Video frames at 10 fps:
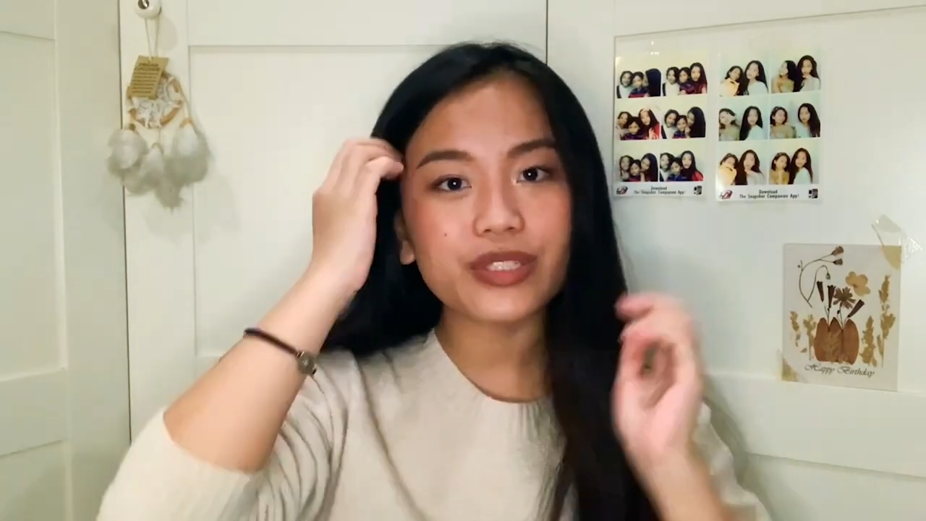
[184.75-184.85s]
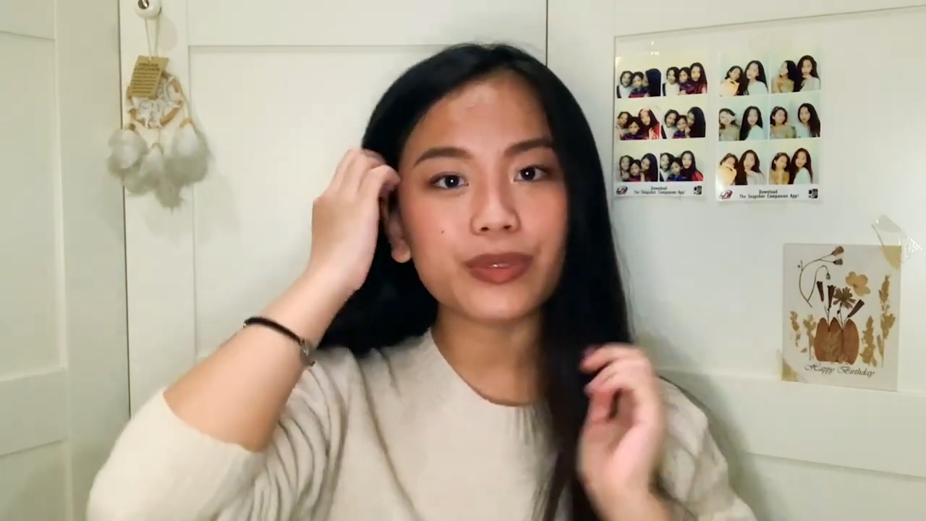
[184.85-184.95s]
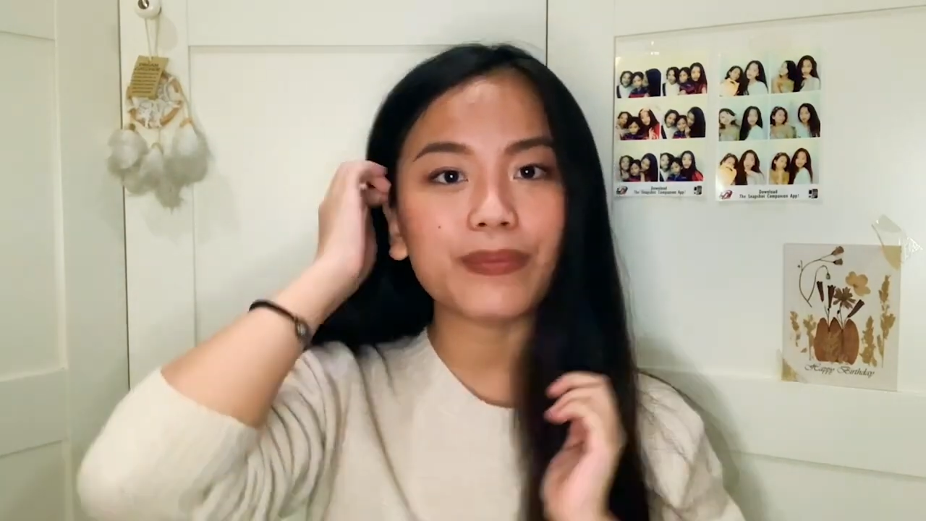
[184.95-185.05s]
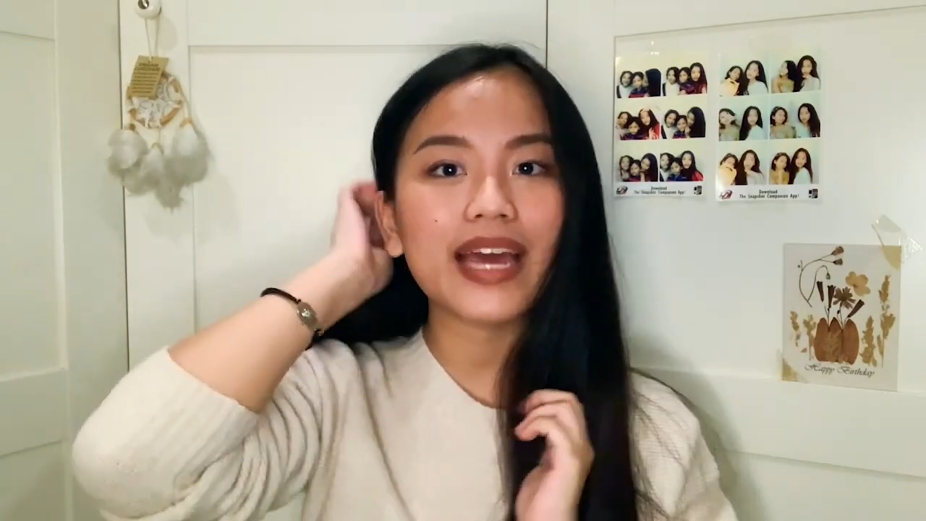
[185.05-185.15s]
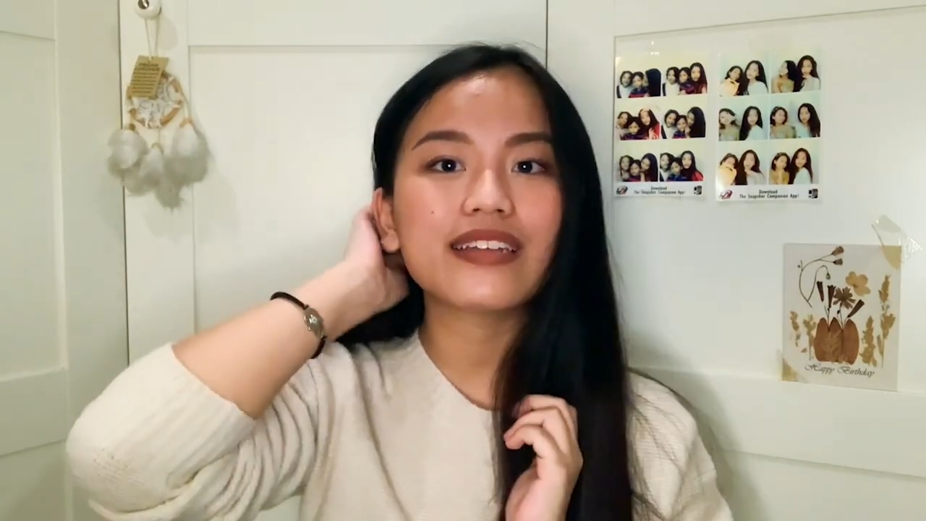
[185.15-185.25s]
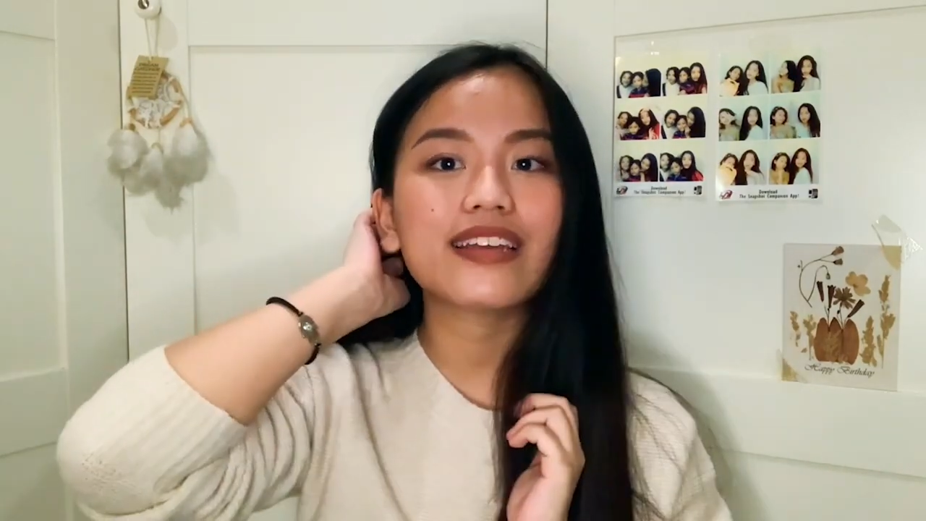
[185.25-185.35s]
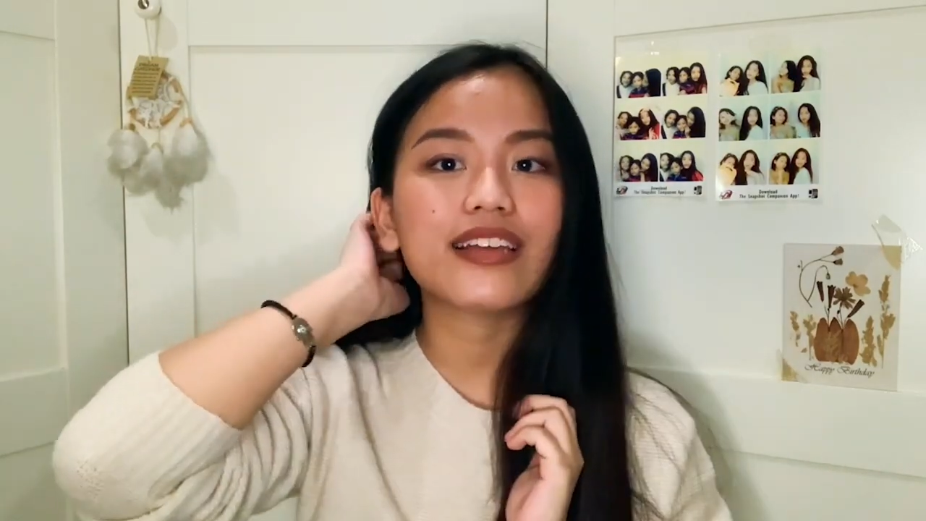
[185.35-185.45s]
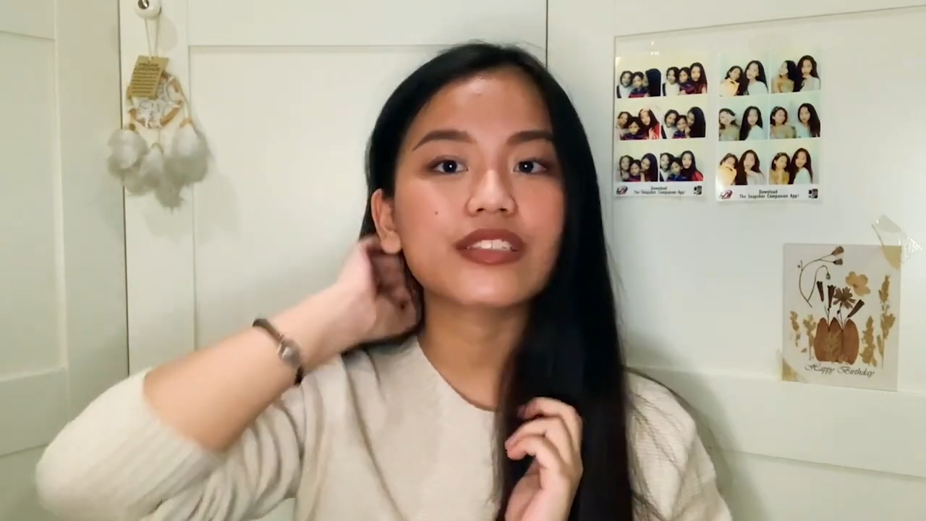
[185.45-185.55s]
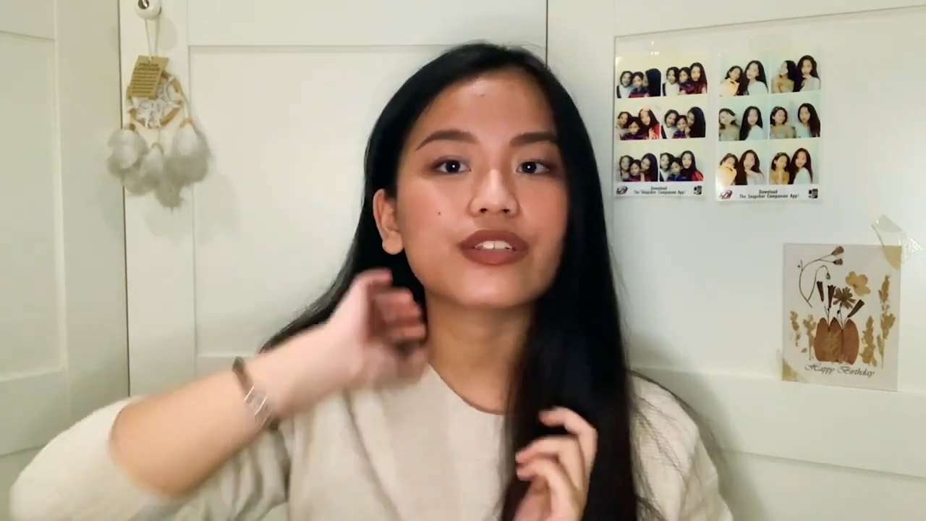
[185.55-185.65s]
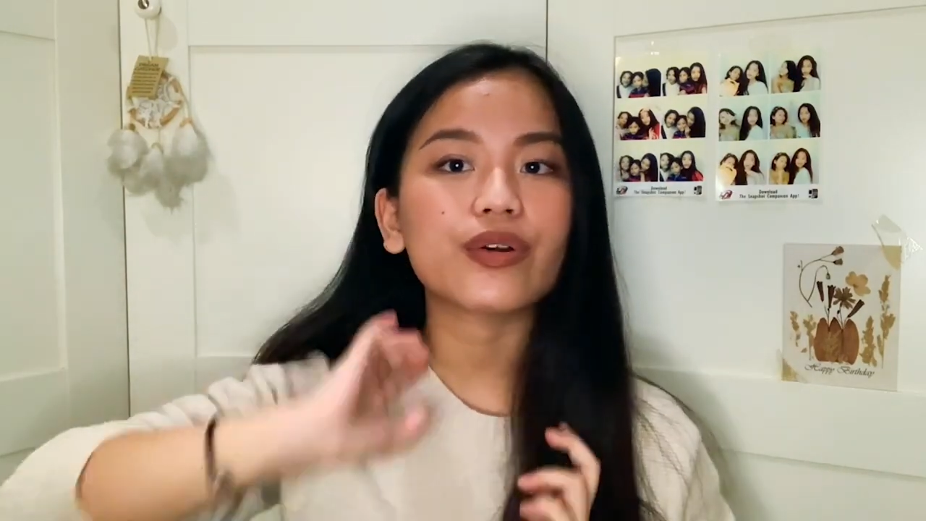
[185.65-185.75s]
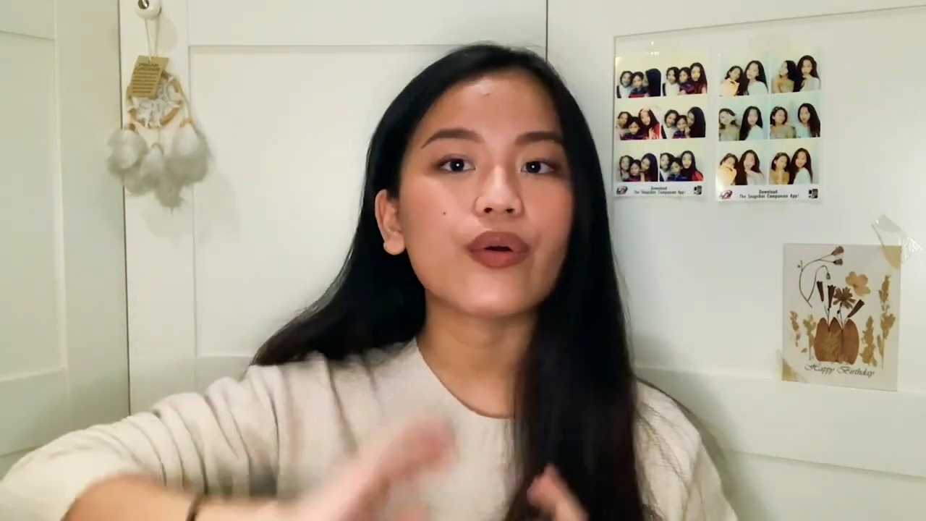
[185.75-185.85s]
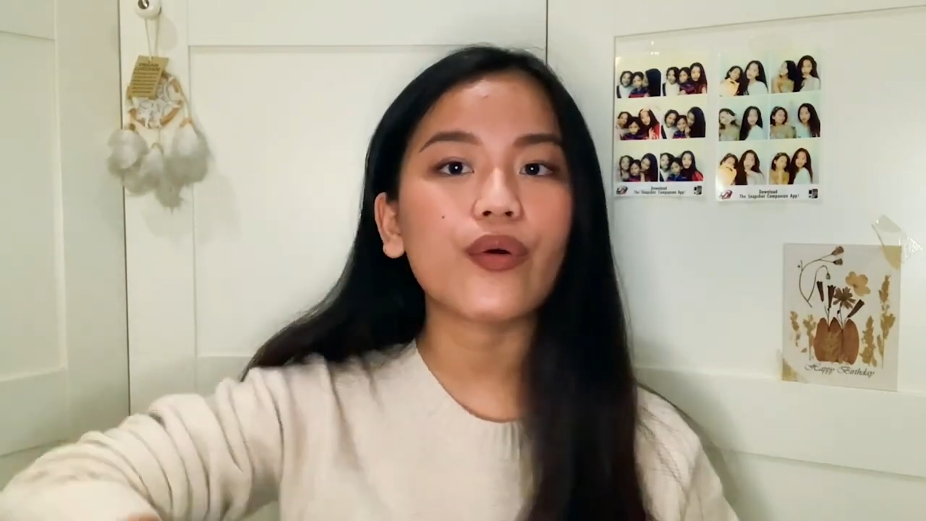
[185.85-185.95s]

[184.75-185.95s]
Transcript: to Manchester